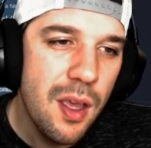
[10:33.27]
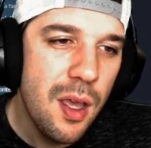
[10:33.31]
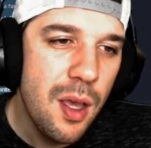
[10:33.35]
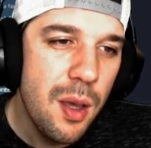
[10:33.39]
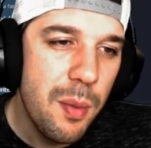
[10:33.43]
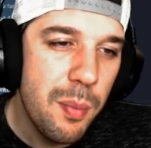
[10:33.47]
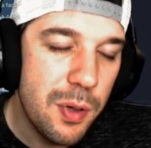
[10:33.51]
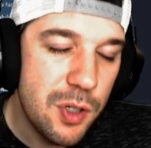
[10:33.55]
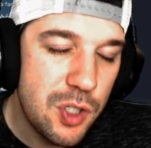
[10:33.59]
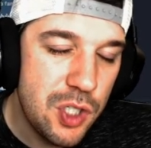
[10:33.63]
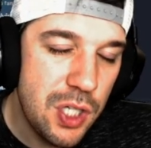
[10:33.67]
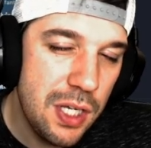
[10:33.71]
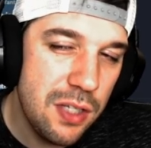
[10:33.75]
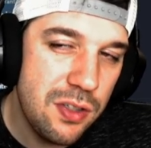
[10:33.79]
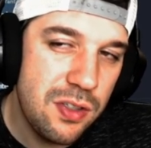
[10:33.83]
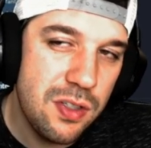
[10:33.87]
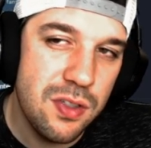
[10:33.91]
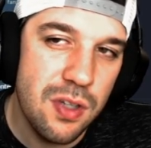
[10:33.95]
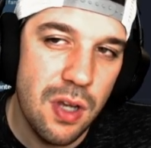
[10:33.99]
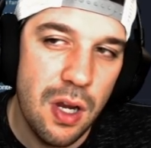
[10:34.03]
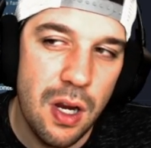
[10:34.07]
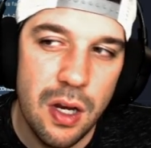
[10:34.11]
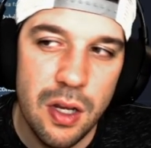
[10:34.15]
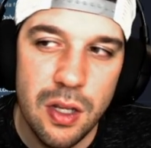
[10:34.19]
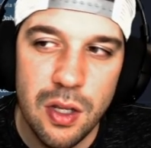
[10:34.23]
But chances
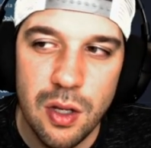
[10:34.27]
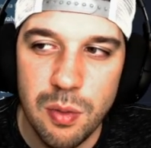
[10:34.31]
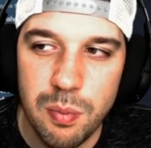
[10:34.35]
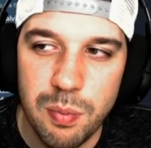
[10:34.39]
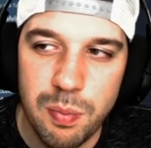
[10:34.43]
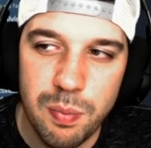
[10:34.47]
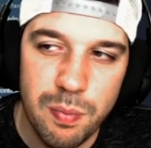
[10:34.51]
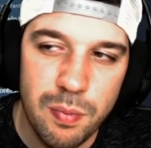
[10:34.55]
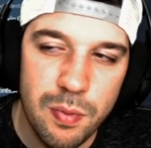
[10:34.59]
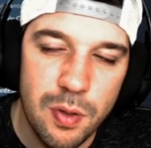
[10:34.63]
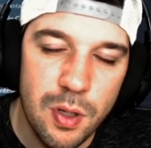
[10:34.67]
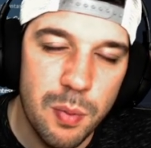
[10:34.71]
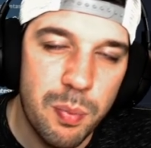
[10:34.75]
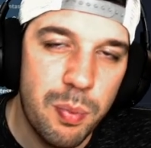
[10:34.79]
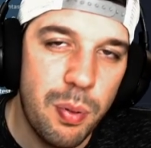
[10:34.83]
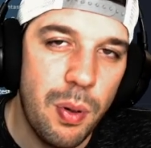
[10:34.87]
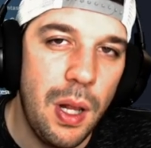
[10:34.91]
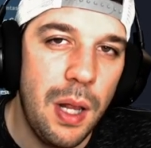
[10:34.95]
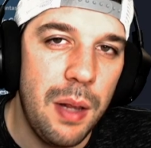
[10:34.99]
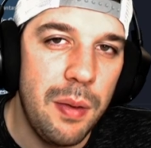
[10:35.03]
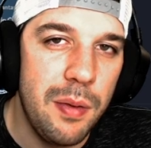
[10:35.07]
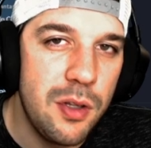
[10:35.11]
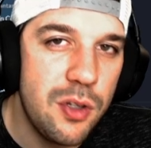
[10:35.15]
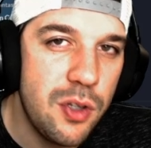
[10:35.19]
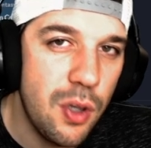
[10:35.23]
are you you
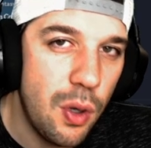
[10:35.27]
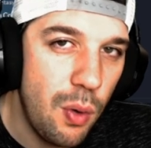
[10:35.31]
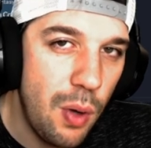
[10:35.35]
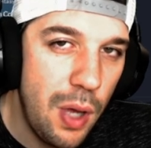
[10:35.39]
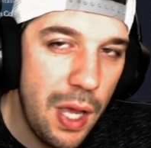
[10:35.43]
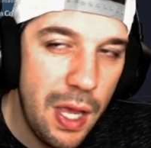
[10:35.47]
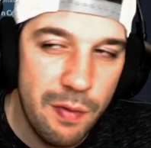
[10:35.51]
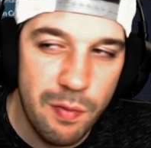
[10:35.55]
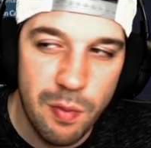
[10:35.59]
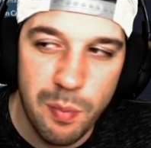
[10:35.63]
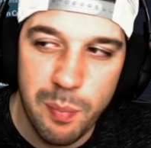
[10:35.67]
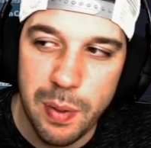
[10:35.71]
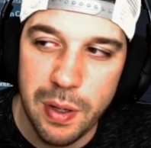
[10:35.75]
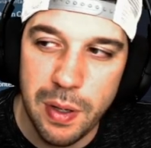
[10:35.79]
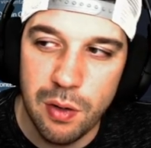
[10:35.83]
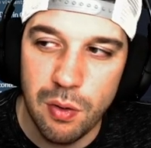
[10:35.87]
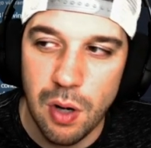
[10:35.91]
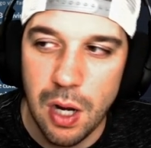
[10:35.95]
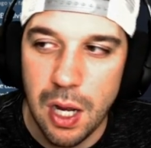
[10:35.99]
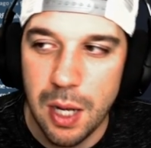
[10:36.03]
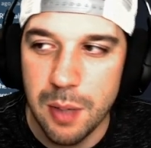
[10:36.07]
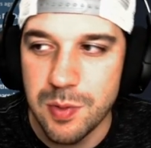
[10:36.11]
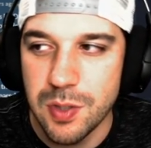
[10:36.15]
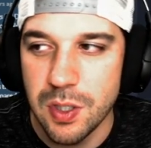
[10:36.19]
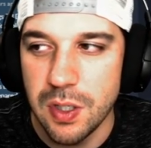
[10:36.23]
probably don't have a better
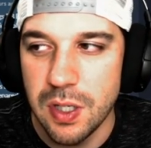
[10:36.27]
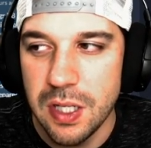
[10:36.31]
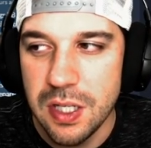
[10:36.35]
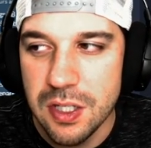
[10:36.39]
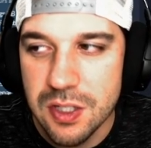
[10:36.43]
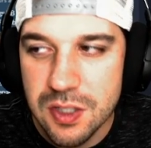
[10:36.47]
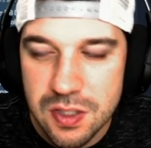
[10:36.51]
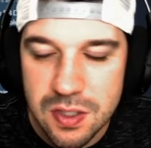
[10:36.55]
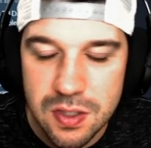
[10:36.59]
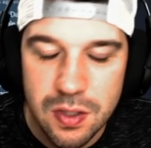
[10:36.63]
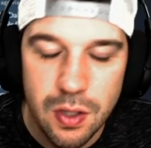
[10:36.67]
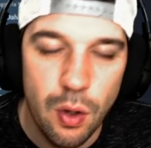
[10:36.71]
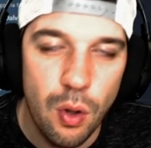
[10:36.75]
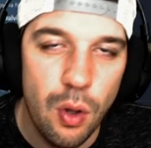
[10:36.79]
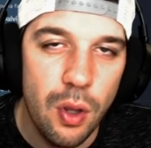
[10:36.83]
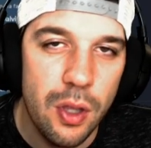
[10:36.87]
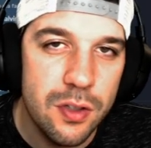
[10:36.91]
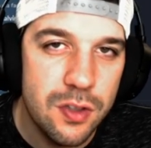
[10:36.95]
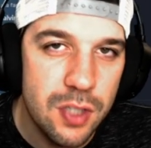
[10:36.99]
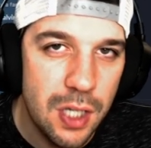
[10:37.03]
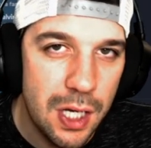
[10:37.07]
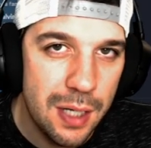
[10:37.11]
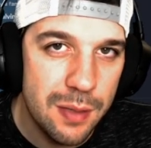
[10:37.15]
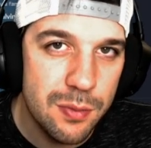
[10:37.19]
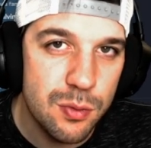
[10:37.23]
option. He's still a
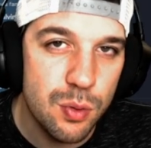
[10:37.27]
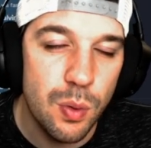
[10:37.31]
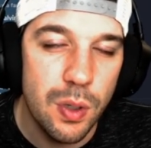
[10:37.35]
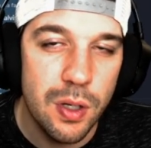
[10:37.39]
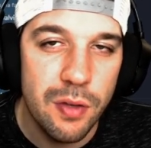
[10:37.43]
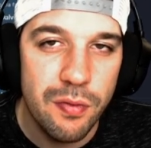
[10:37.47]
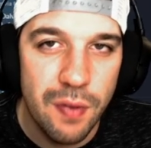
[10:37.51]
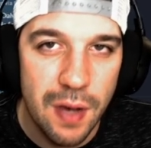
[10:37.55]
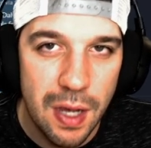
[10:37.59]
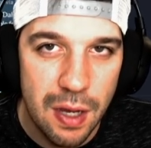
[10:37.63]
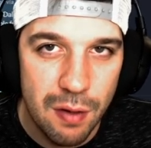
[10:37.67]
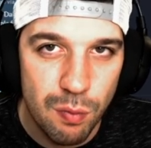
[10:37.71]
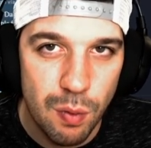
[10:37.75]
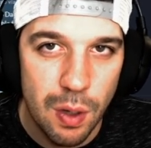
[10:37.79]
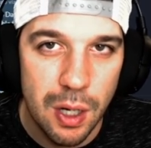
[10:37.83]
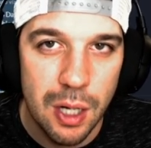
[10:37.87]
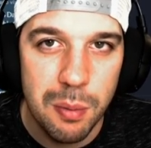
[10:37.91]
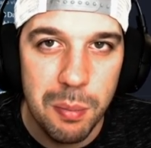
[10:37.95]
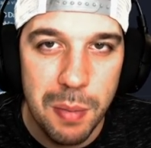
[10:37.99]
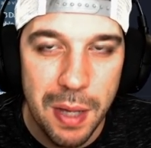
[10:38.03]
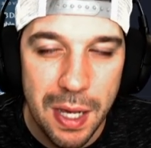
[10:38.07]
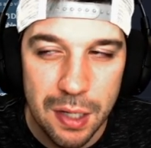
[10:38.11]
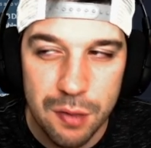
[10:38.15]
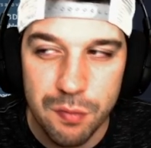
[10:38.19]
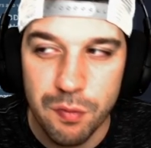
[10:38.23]
top 25 running
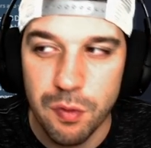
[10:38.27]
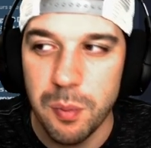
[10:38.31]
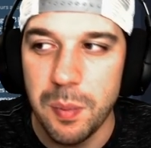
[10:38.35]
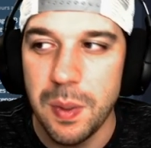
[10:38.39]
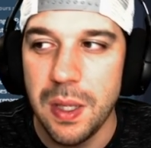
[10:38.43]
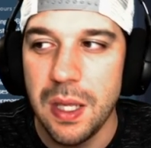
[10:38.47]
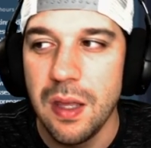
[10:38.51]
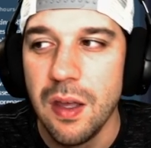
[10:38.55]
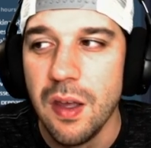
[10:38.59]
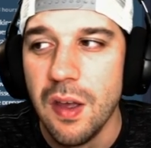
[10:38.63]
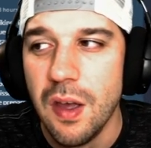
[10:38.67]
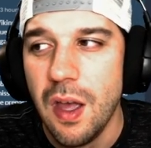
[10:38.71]
back for me.